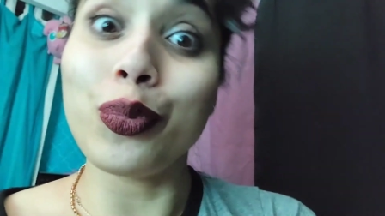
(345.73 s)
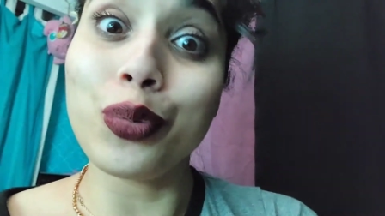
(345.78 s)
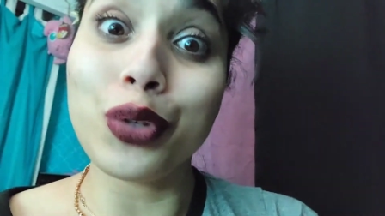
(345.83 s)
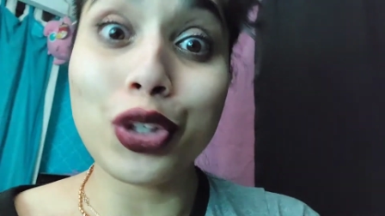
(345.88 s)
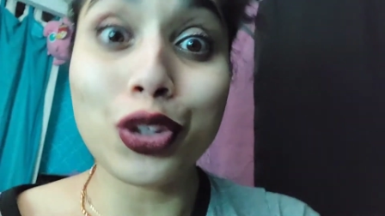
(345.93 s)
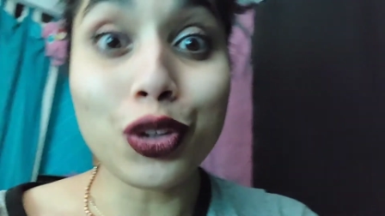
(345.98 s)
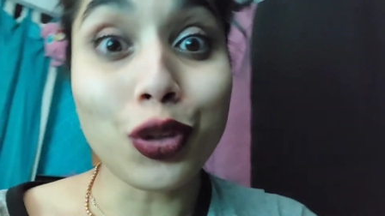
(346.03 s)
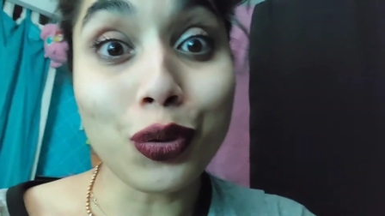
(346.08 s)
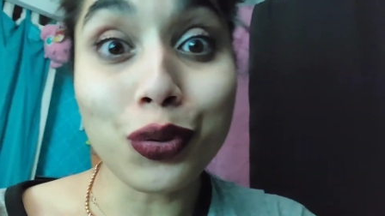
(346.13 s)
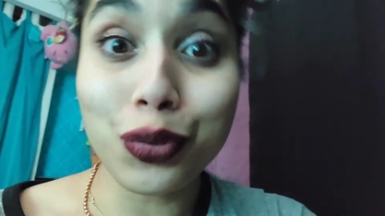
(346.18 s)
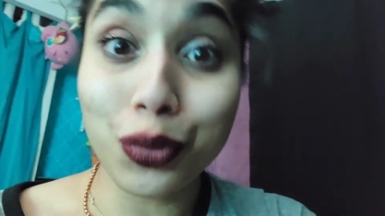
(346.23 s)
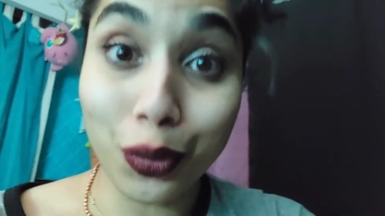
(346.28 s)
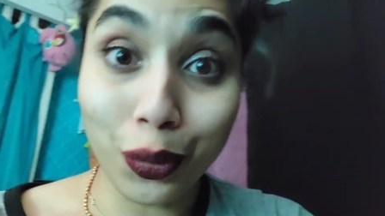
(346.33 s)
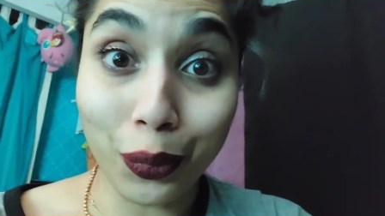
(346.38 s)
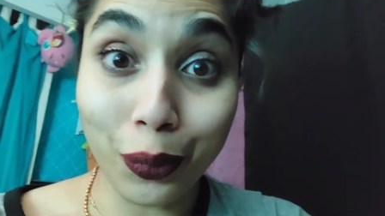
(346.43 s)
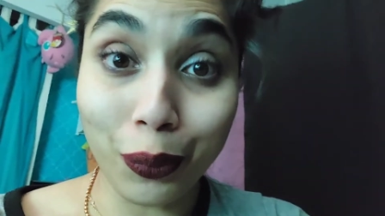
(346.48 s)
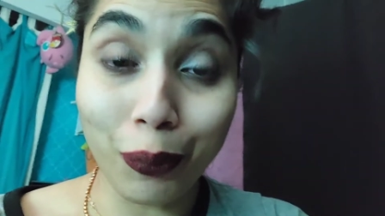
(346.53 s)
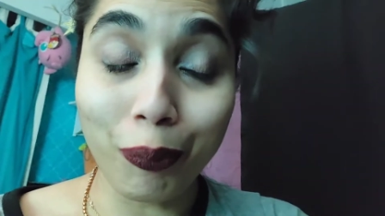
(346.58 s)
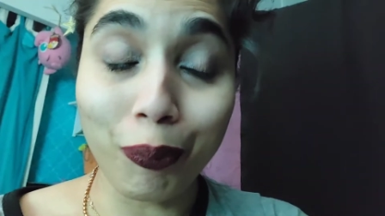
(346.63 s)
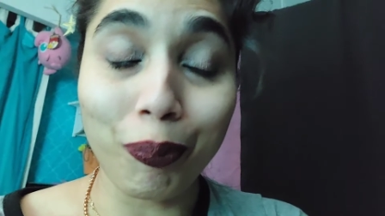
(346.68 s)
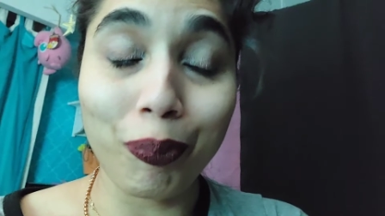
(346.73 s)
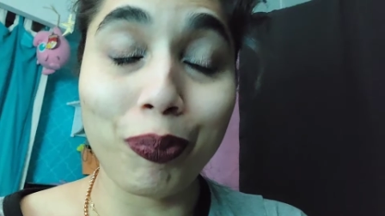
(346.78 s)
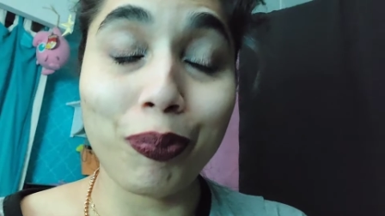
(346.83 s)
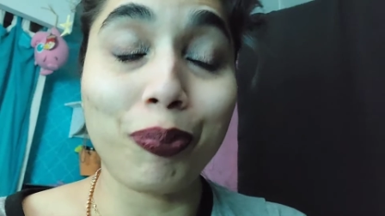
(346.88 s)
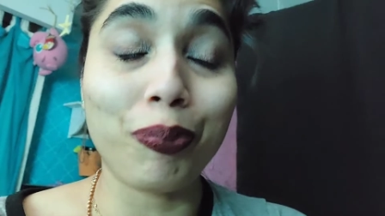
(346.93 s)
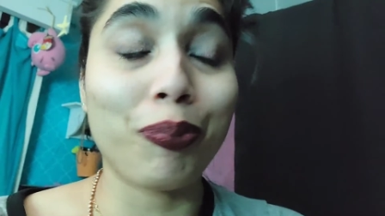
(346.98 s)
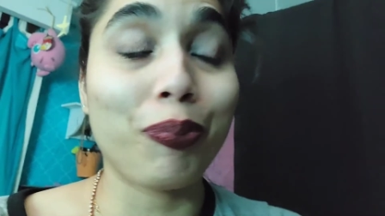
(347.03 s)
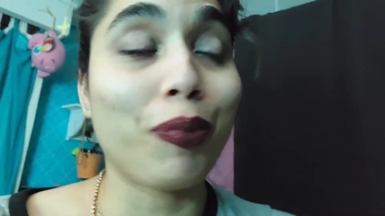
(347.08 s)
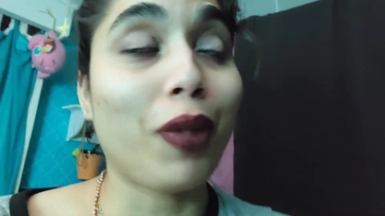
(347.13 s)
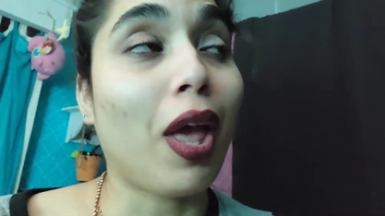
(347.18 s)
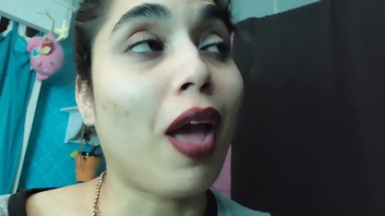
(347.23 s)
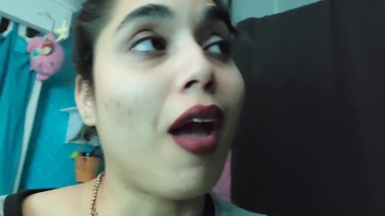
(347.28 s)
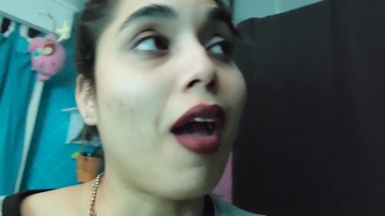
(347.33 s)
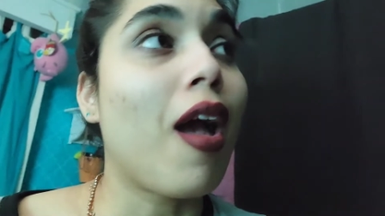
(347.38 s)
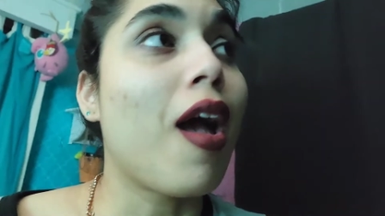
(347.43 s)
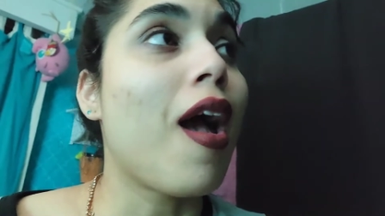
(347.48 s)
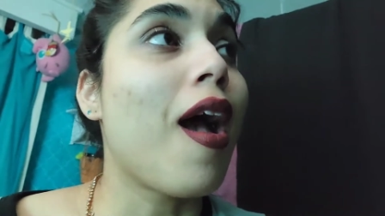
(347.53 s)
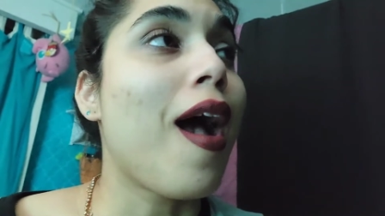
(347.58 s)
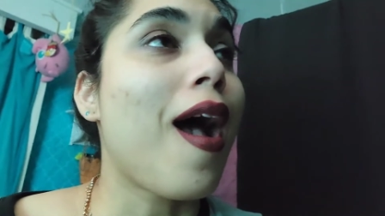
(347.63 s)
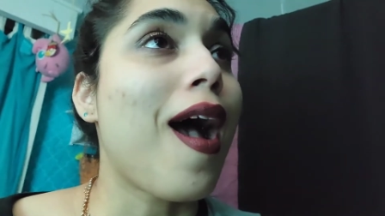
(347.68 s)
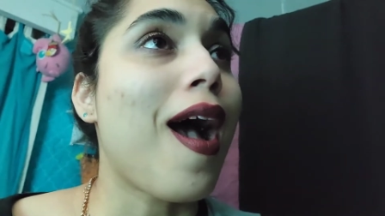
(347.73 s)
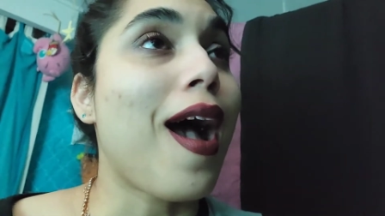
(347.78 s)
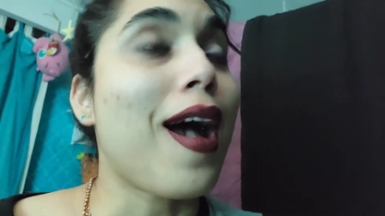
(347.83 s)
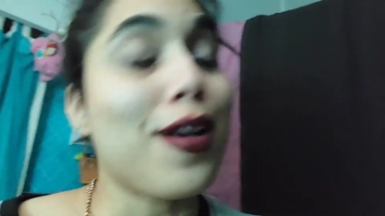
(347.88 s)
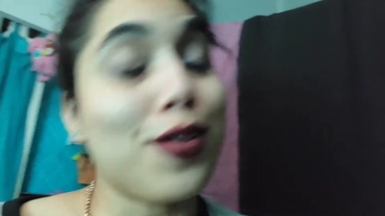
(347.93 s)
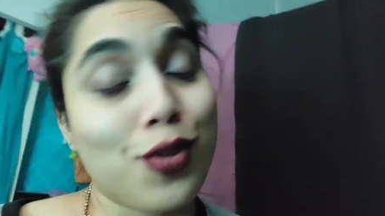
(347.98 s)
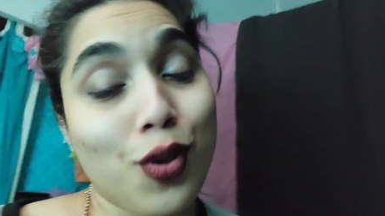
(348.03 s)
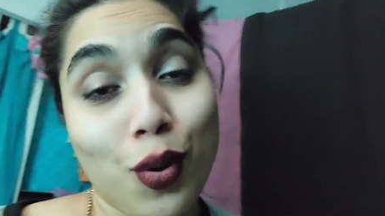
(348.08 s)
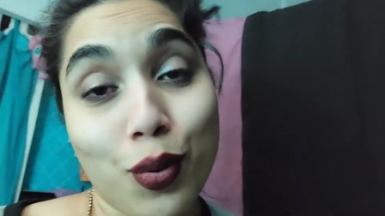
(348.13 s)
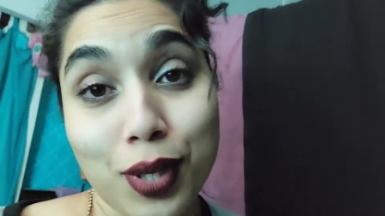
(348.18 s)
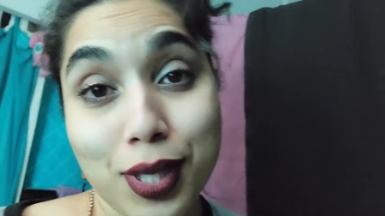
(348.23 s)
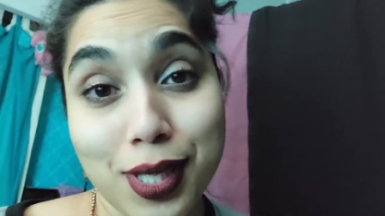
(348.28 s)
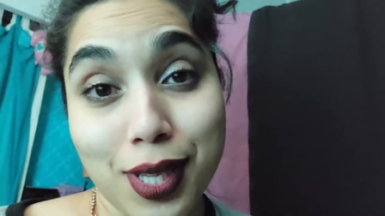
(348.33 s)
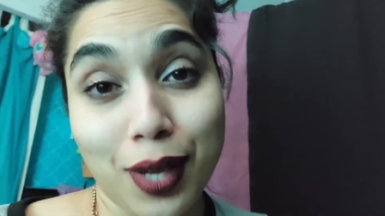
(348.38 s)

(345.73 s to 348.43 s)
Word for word: we shall see. As always,